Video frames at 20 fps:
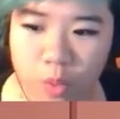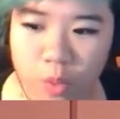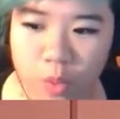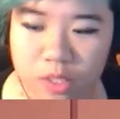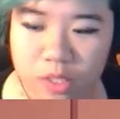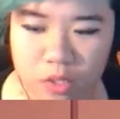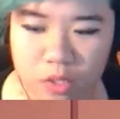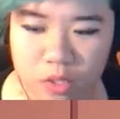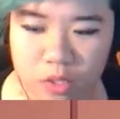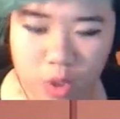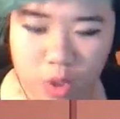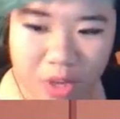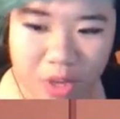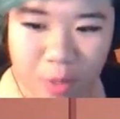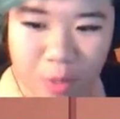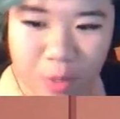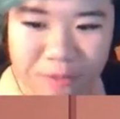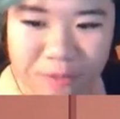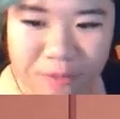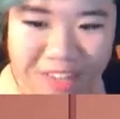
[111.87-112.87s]
Sequoia
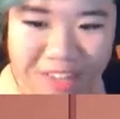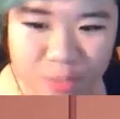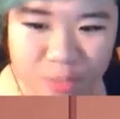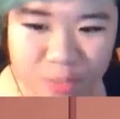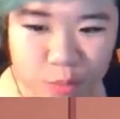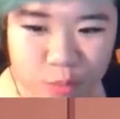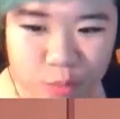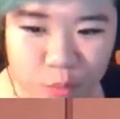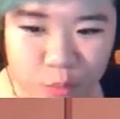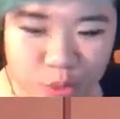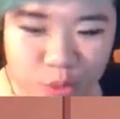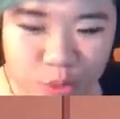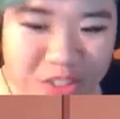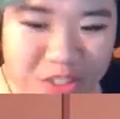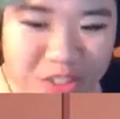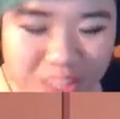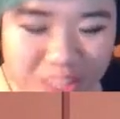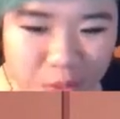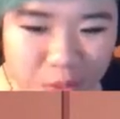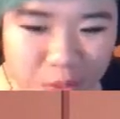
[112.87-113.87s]
will find
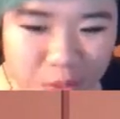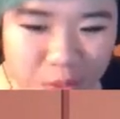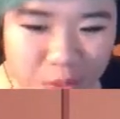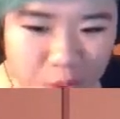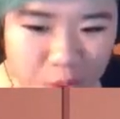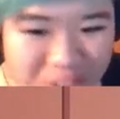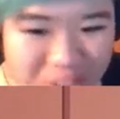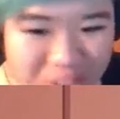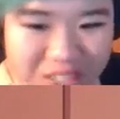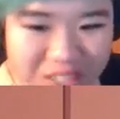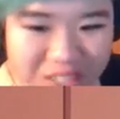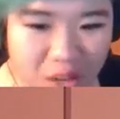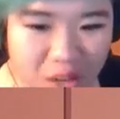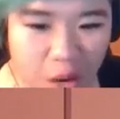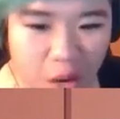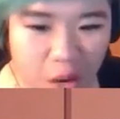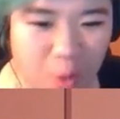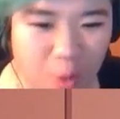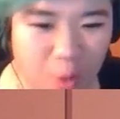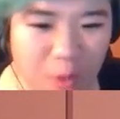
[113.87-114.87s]
Riza with Kosan!
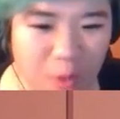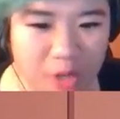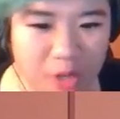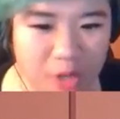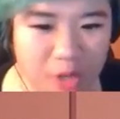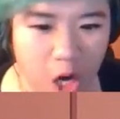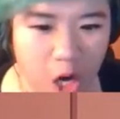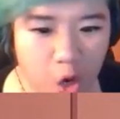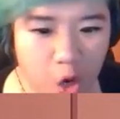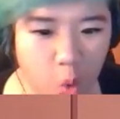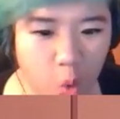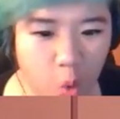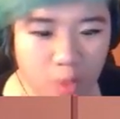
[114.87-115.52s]
Away we go!